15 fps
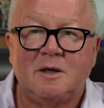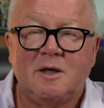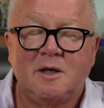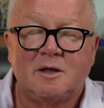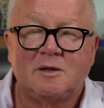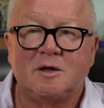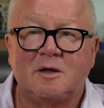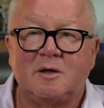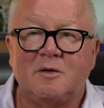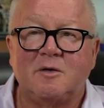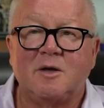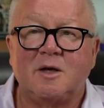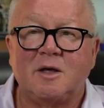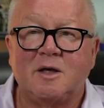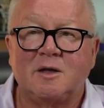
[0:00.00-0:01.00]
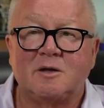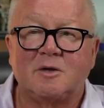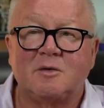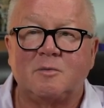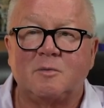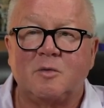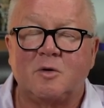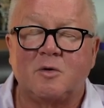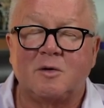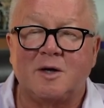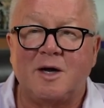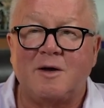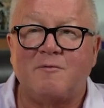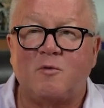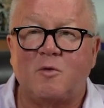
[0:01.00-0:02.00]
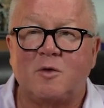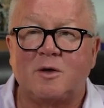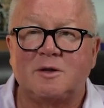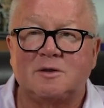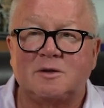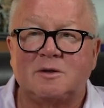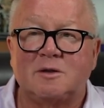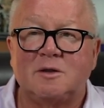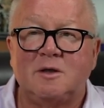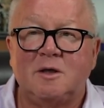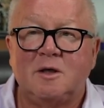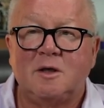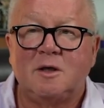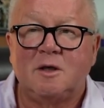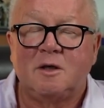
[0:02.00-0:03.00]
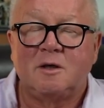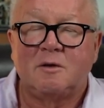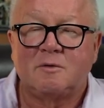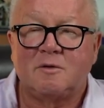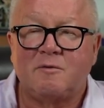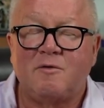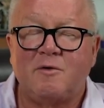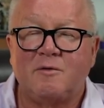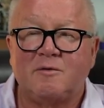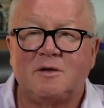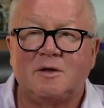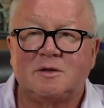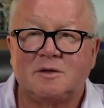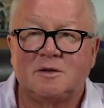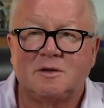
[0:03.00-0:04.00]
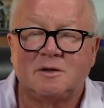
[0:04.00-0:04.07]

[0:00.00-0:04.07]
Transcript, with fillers: Until they get their late 40s to 50s.